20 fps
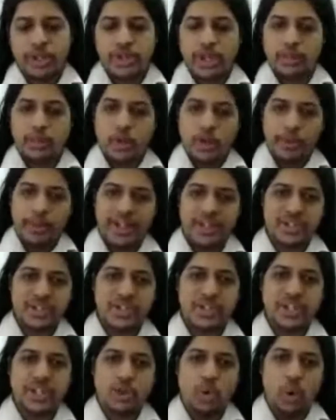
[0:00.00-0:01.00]
So I'm going to be
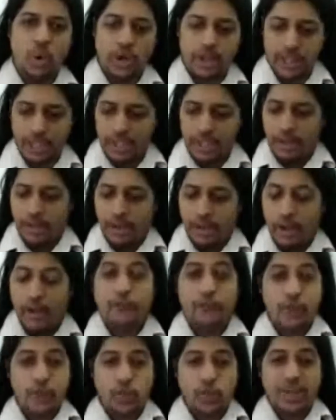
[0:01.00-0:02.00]
discussing on
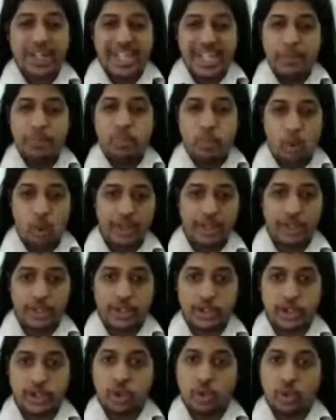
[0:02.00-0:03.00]
a few key
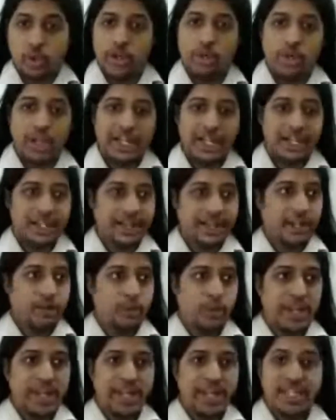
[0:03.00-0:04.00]
pointers. So like
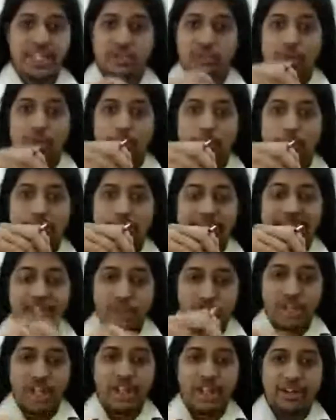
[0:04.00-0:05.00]
it varies from
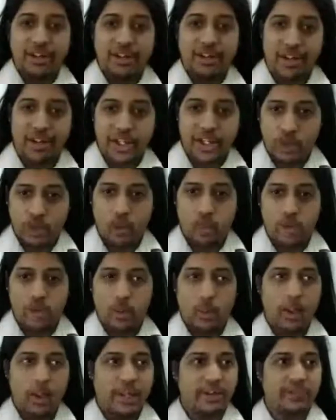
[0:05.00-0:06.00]
each and every
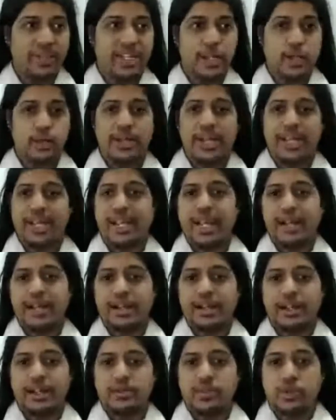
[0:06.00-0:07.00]
school where we need to take care
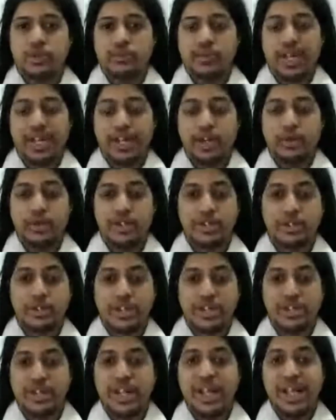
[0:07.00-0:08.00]
in terms of taking into
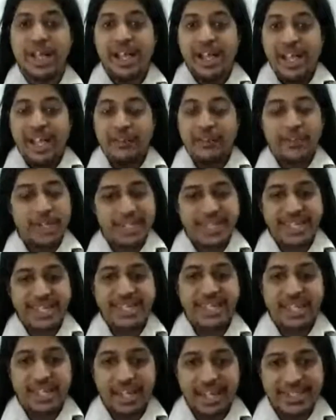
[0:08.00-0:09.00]
consideration every
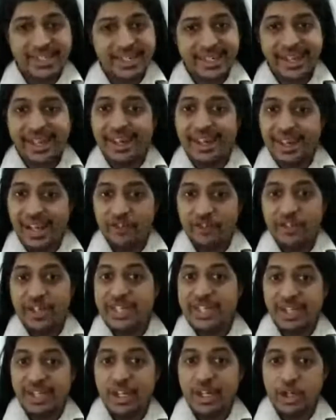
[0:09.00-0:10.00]
single asset and every
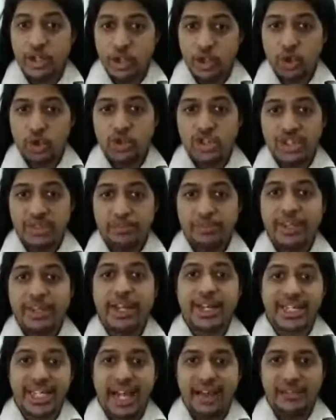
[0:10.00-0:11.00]
single resource
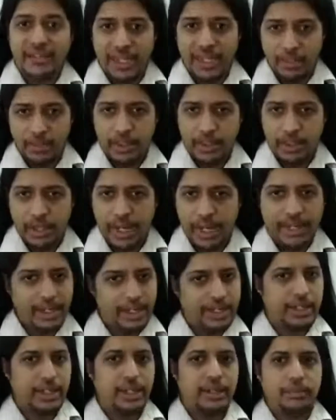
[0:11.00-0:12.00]
that is available, and
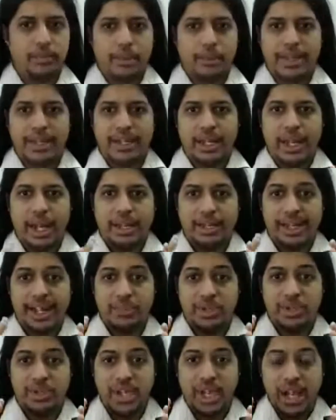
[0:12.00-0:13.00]
it may be at
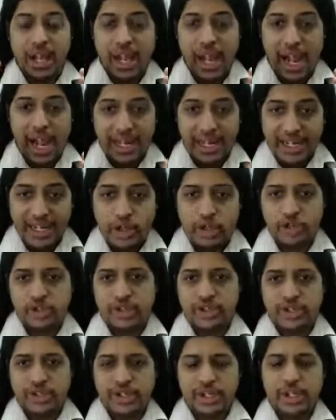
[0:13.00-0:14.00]
times highly
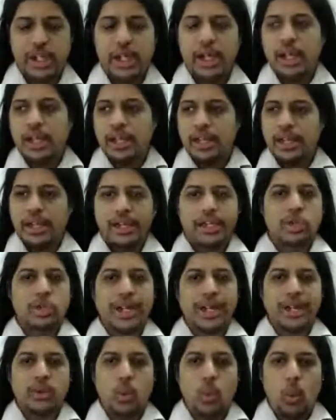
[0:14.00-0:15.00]
individualistic. Let us
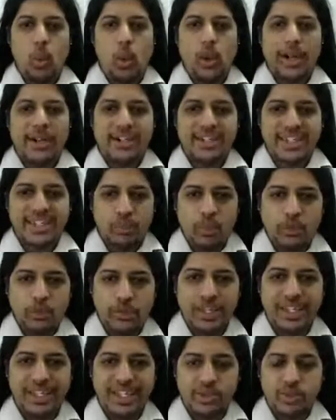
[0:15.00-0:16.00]
look at what are some
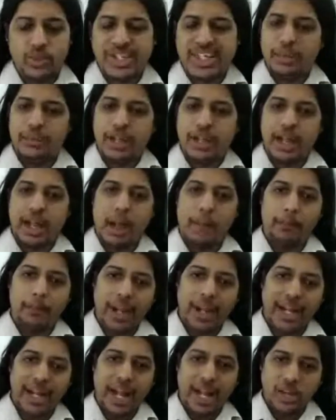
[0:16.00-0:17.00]
of the things which can be
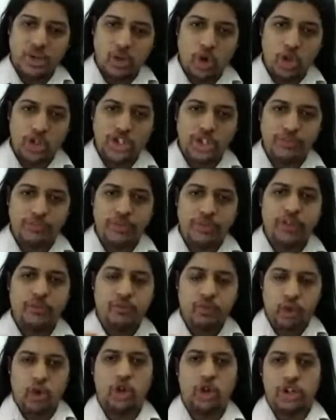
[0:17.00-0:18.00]
applied across
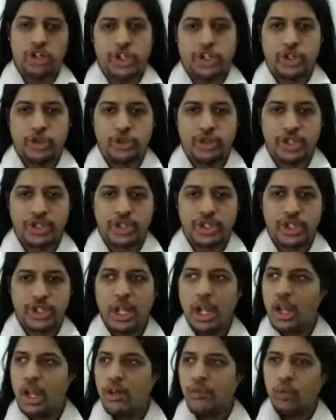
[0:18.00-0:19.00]
for all institutions,
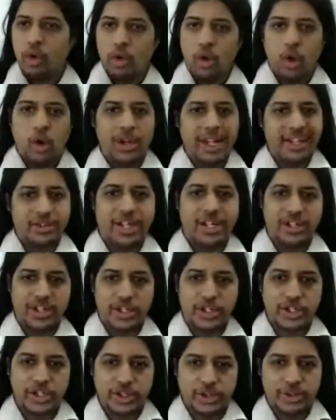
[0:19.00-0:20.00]
for all
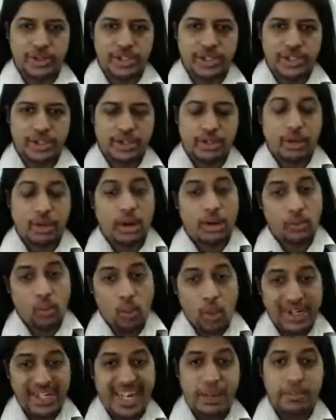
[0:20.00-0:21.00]
education institutions, and
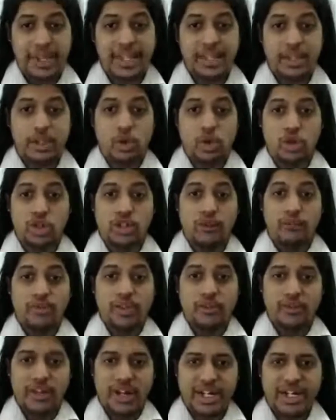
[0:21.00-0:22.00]
what can be
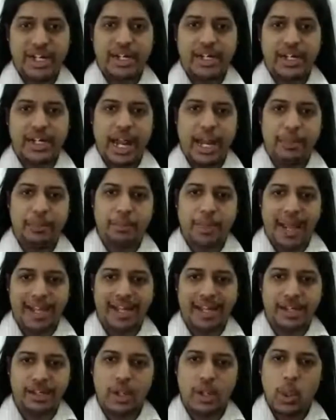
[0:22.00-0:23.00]
those front end and
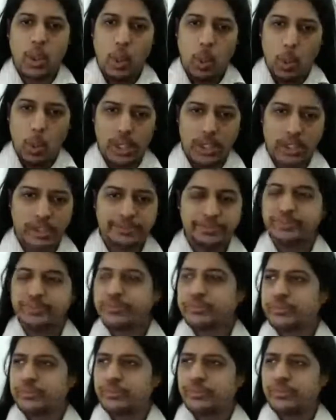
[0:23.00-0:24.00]
back end work.
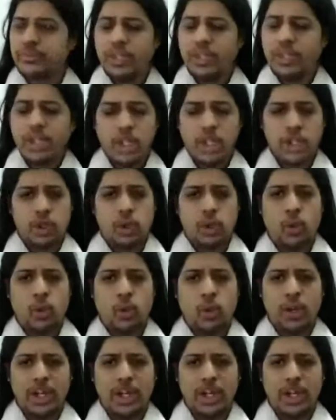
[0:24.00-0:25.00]
So
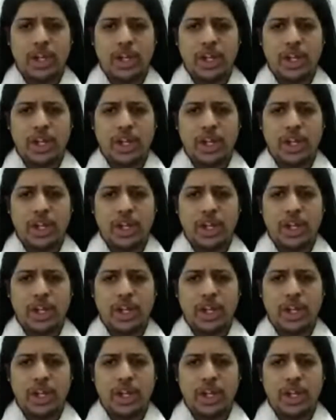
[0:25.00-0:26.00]
what can be a front end and back end